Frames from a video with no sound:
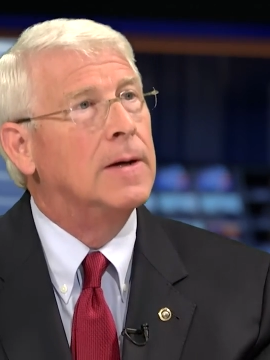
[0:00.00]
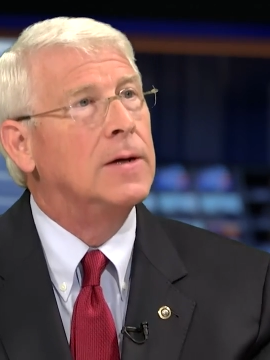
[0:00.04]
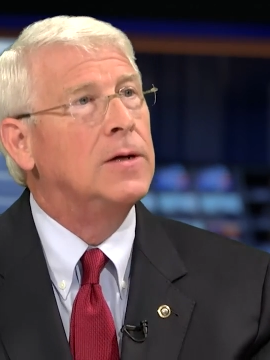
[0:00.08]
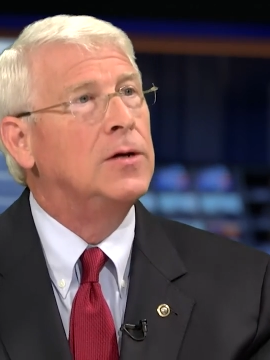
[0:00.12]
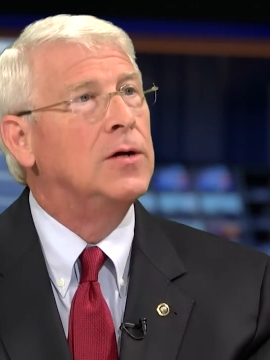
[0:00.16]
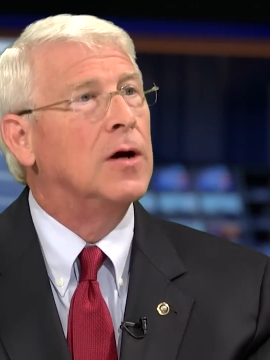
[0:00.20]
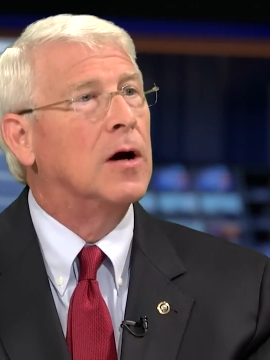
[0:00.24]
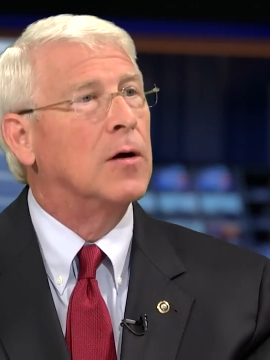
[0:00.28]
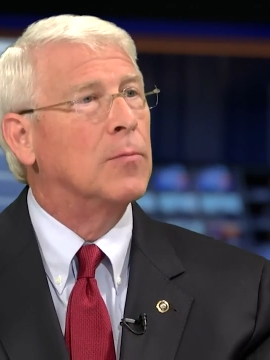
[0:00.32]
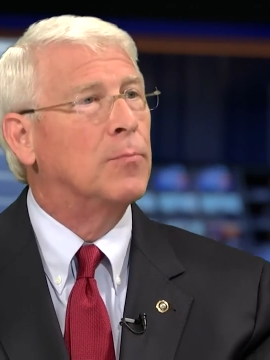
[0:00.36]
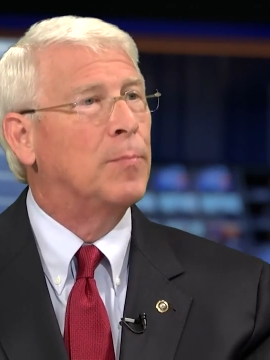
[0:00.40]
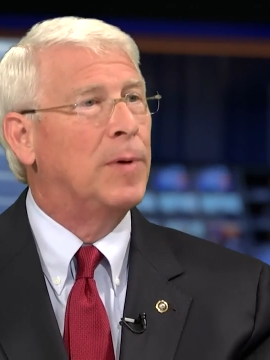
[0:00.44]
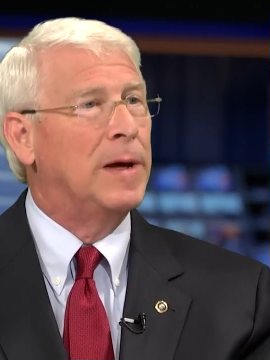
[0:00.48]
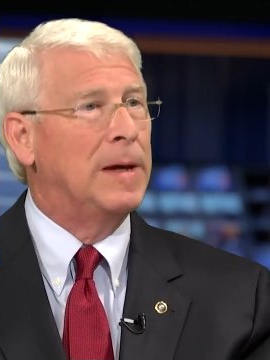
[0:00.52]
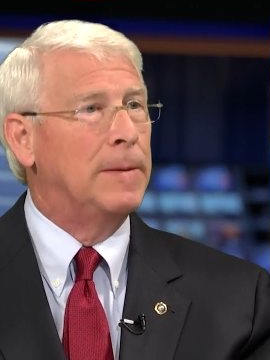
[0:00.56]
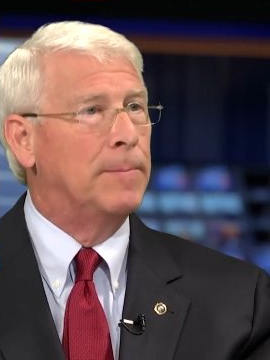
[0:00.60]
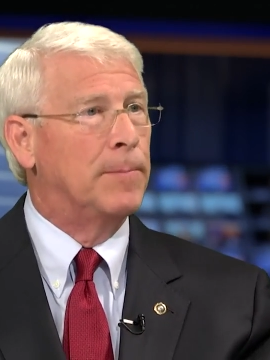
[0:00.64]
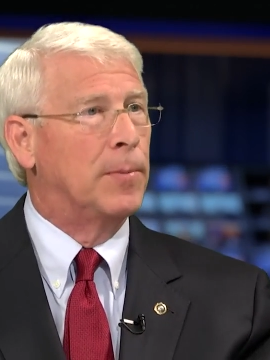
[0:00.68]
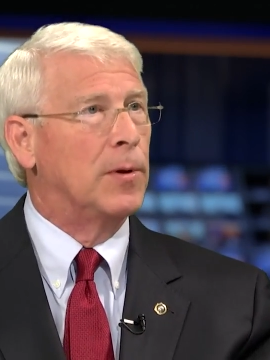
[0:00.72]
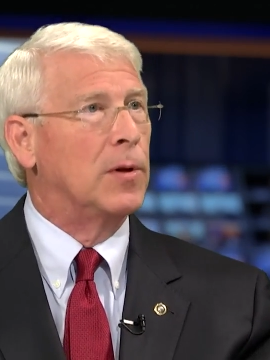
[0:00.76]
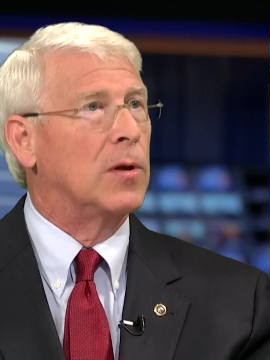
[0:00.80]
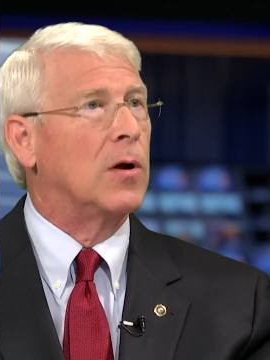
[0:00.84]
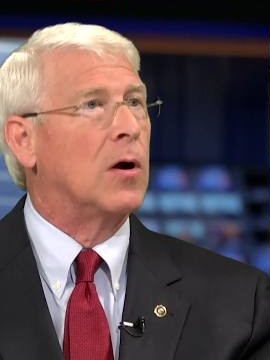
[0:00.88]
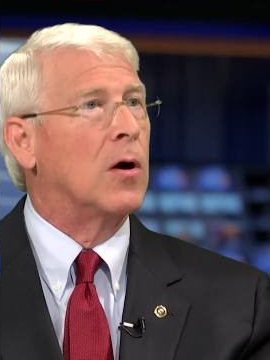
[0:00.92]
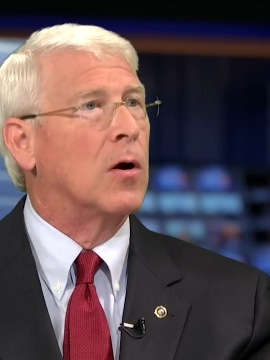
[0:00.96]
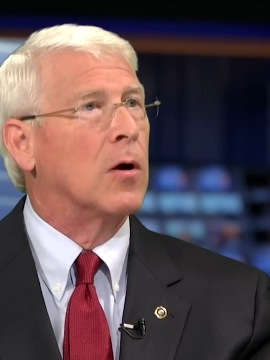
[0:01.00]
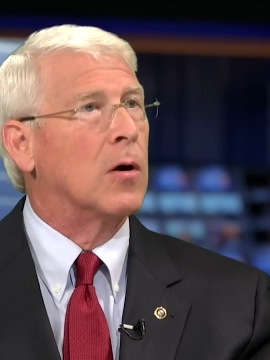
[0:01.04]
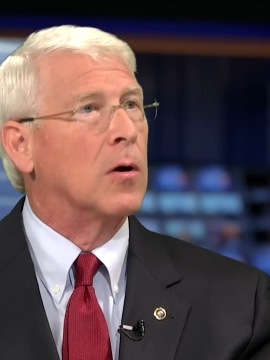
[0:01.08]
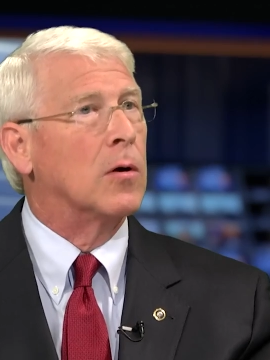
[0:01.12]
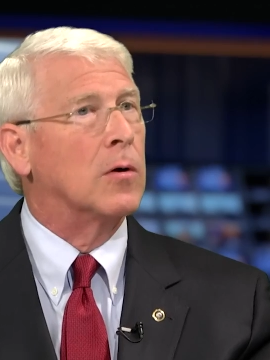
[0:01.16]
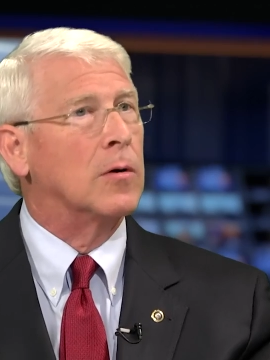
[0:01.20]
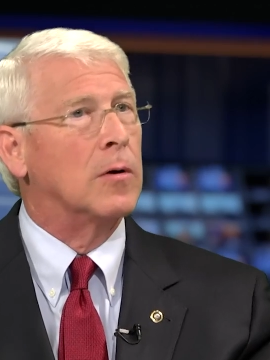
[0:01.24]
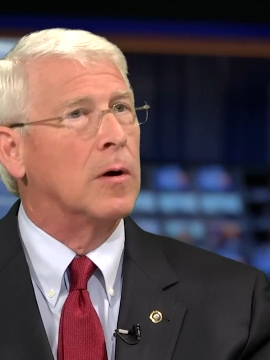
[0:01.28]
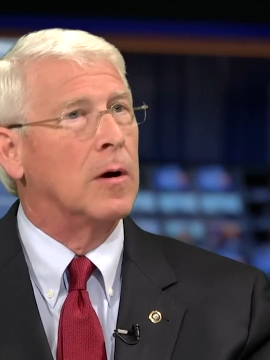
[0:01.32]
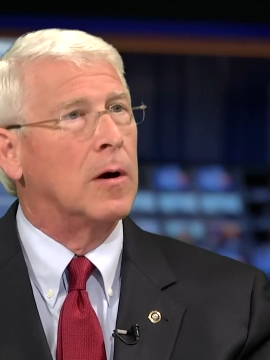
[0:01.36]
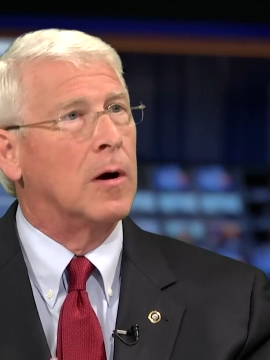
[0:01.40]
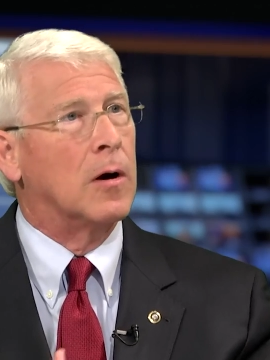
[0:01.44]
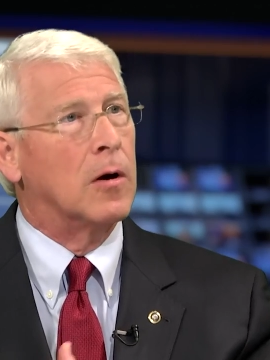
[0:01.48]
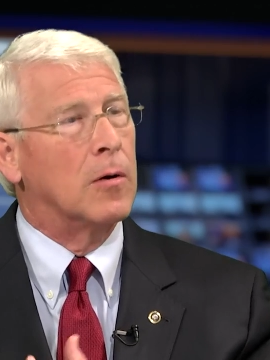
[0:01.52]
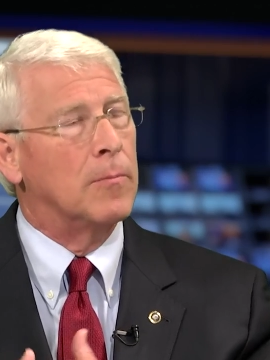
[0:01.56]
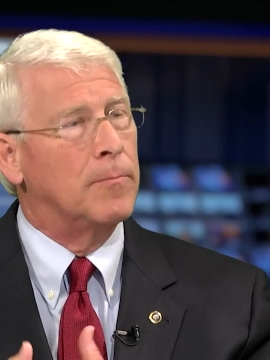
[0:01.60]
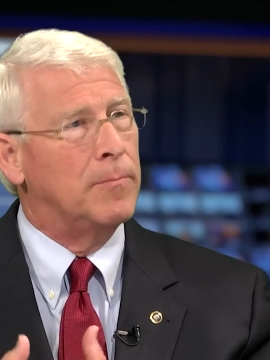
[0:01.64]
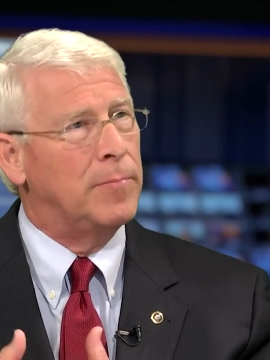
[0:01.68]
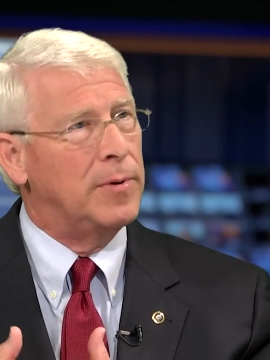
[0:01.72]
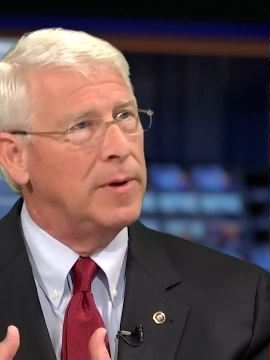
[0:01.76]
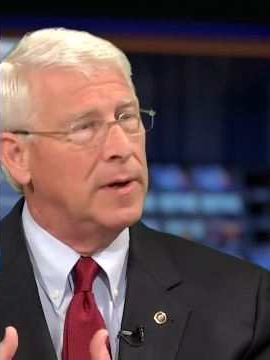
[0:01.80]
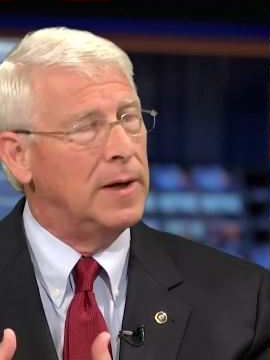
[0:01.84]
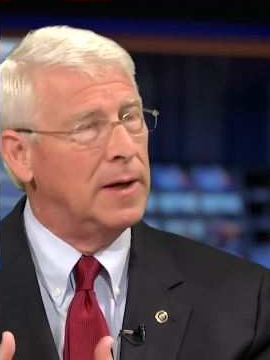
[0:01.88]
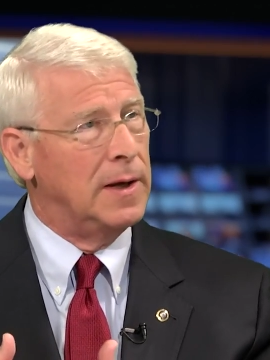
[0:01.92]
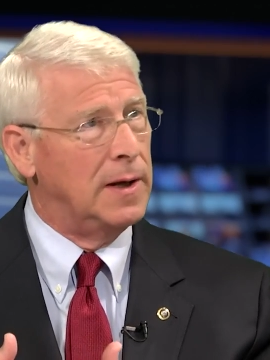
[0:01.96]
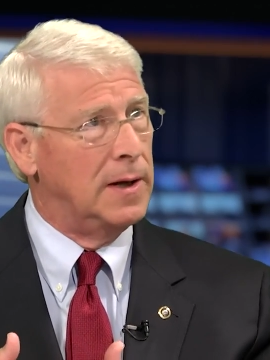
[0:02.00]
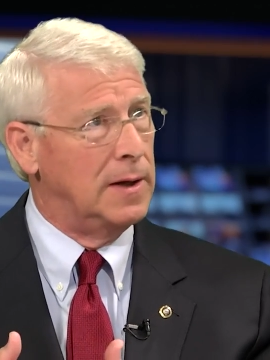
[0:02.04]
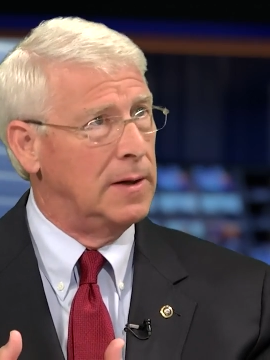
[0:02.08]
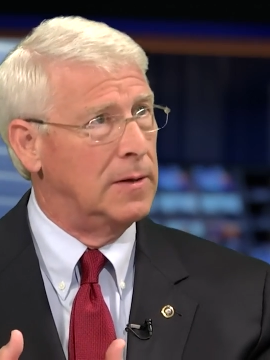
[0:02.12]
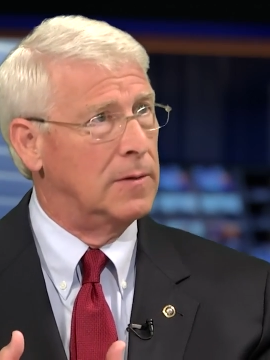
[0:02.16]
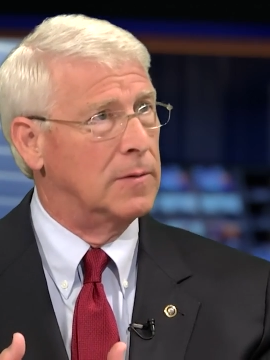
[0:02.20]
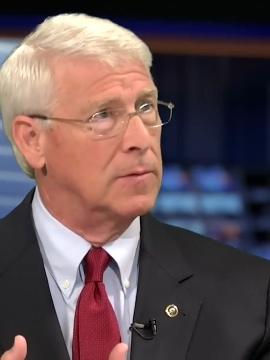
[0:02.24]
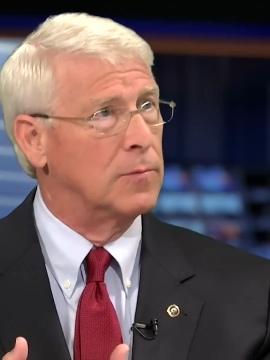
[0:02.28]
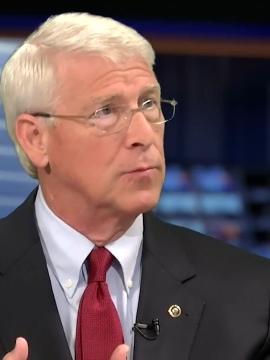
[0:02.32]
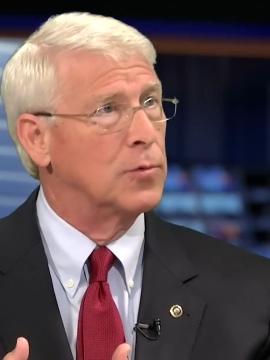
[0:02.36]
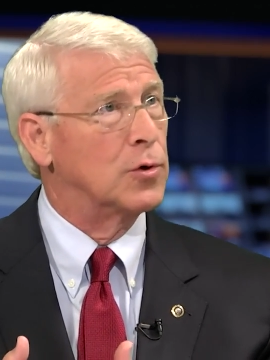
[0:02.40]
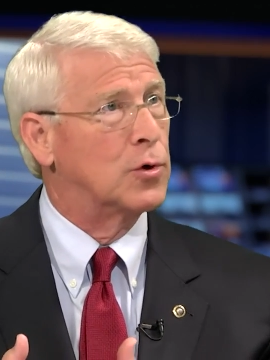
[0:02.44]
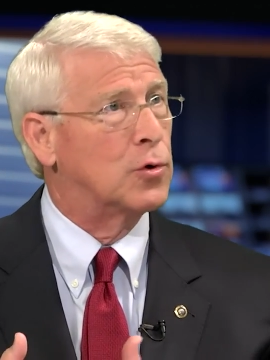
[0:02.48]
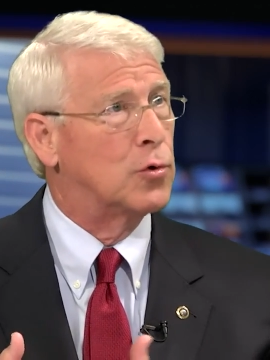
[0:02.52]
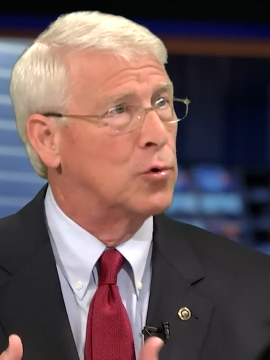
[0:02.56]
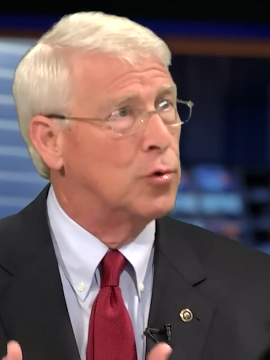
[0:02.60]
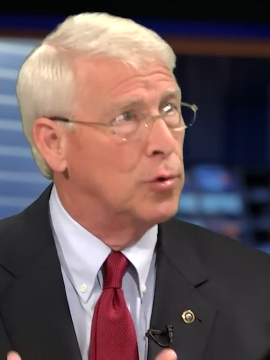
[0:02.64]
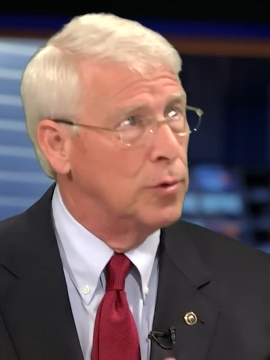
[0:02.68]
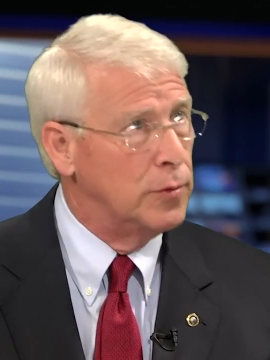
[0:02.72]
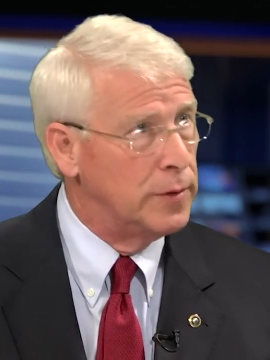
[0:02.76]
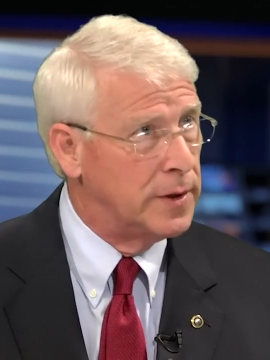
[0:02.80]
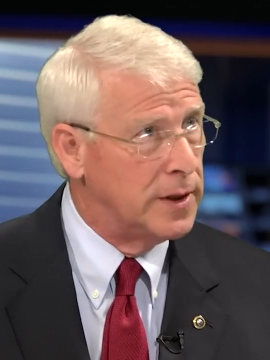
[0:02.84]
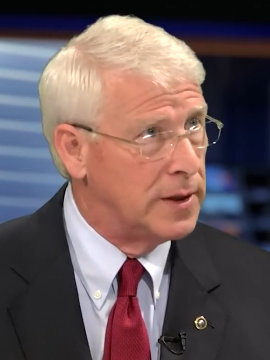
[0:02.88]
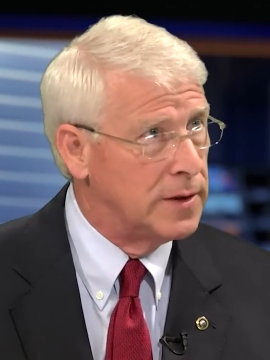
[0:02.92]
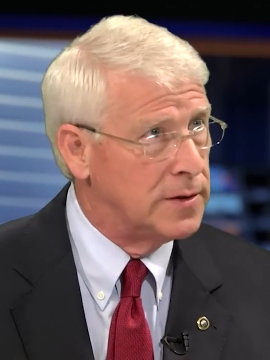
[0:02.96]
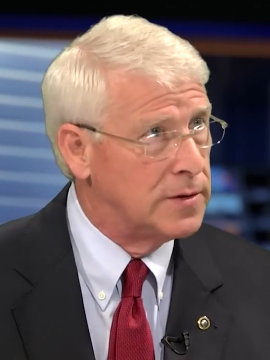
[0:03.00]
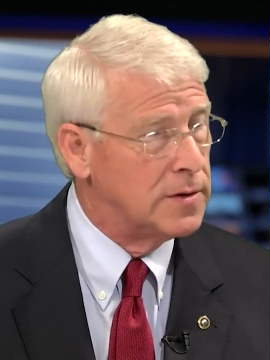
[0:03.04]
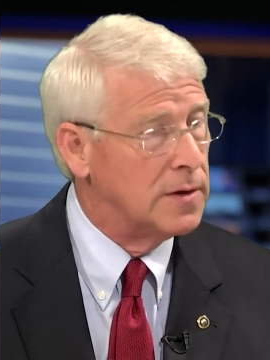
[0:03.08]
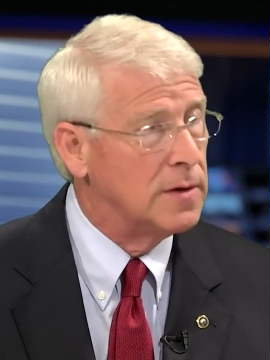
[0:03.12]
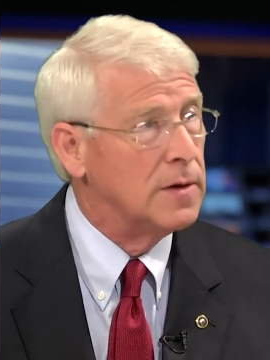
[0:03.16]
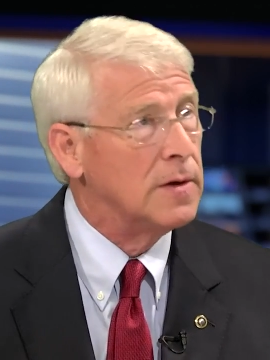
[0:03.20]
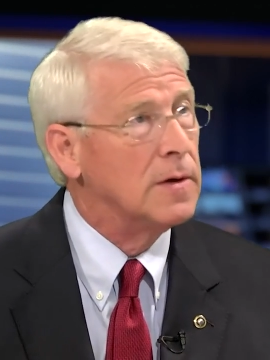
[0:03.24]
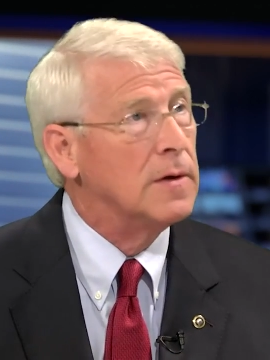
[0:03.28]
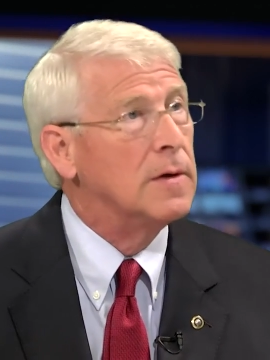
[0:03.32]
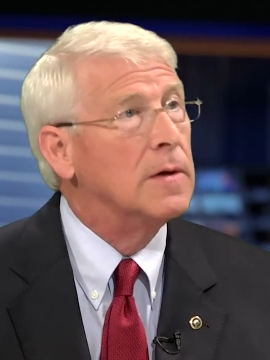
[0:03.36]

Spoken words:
Young people are being recruited